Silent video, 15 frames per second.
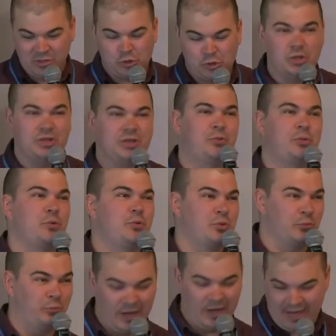cutting through
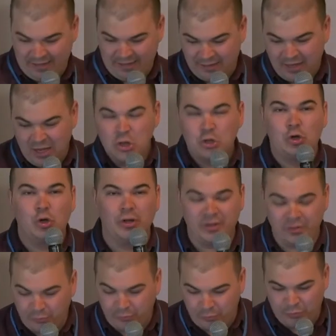the rain, cutting
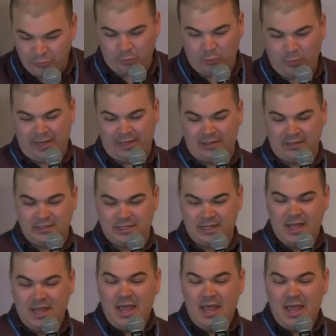through the wind.